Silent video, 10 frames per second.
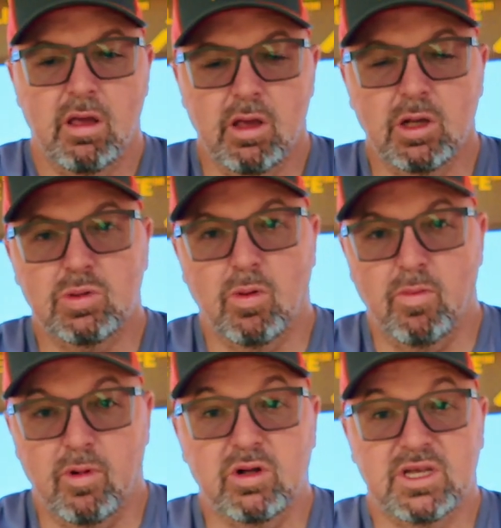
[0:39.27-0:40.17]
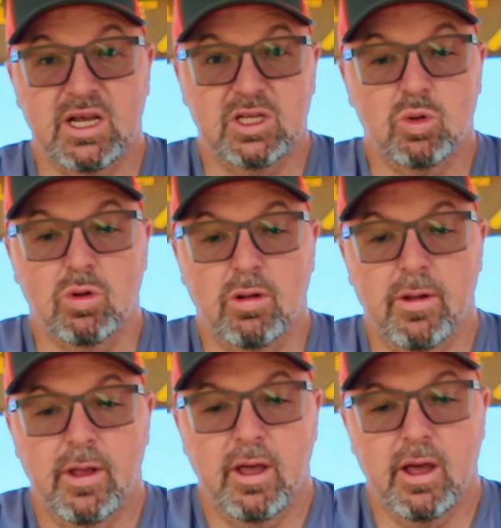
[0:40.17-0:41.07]
useful multi-tool
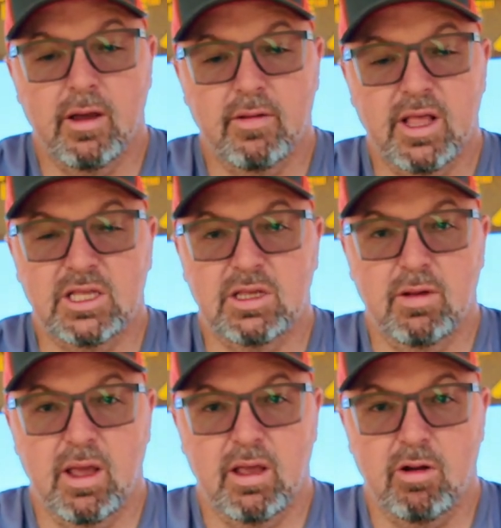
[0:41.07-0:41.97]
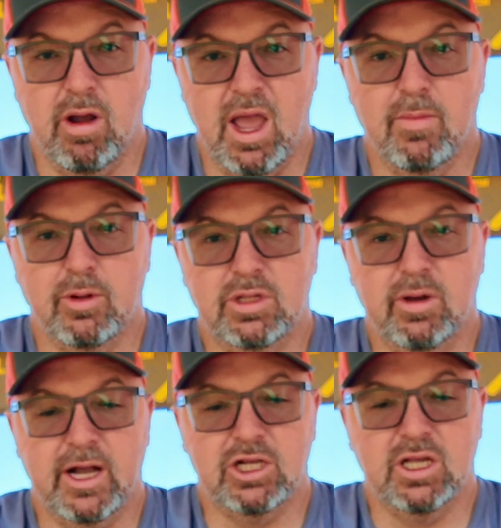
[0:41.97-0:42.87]
that's you're able
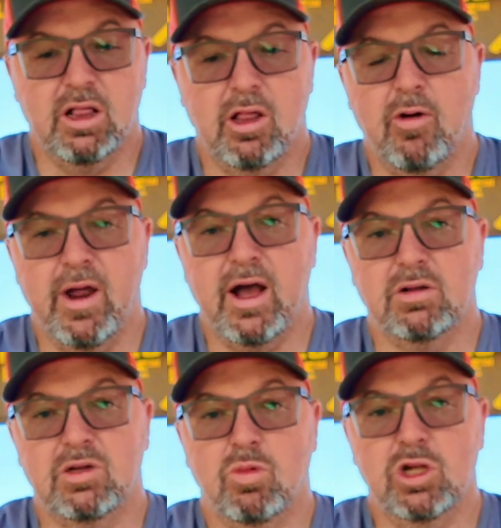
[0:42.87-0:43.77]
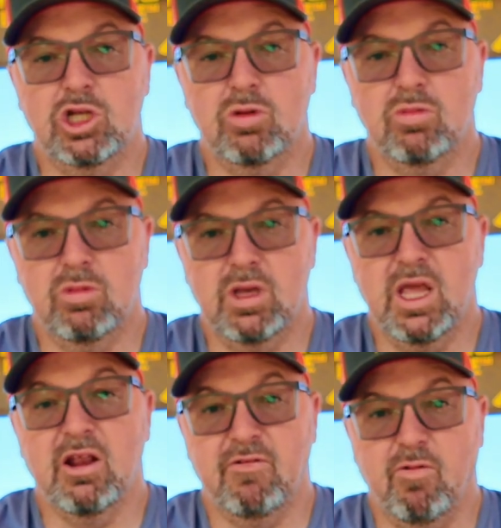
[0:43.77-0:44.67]
to actually load out to what you
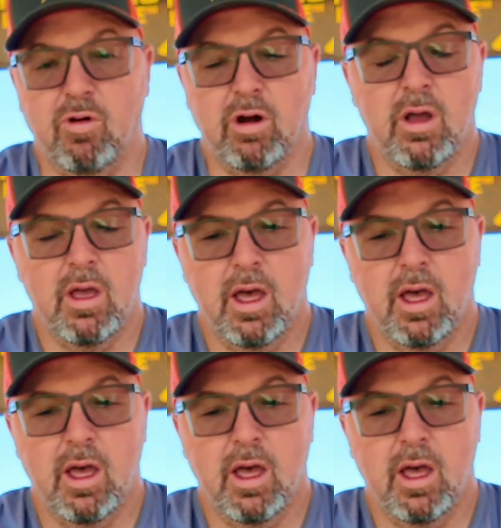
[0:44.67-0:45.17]
need it for.